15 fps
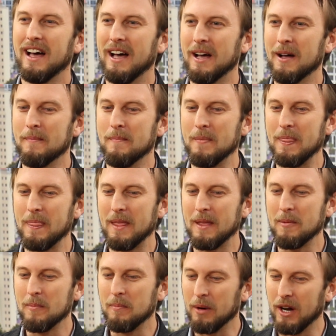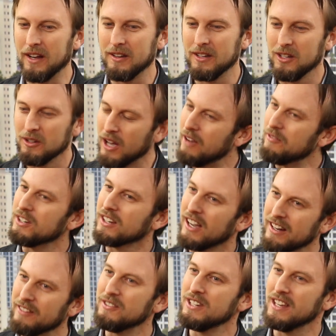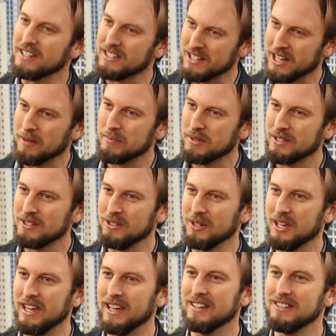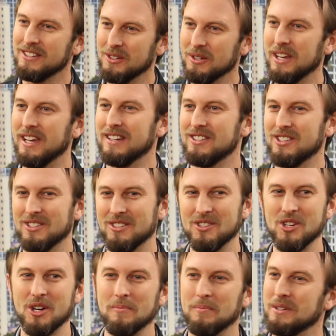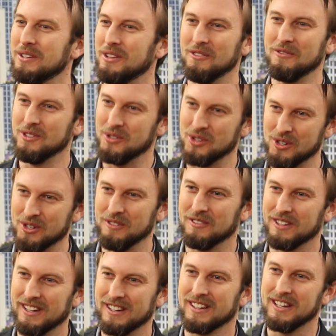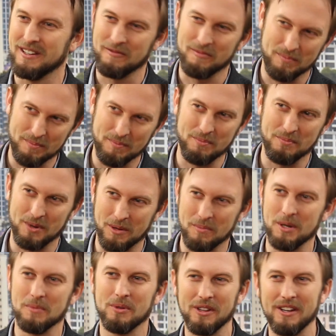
Um, But you have to kind of take steps. You can't, you can't just jump into the future. You've got to kind of bring people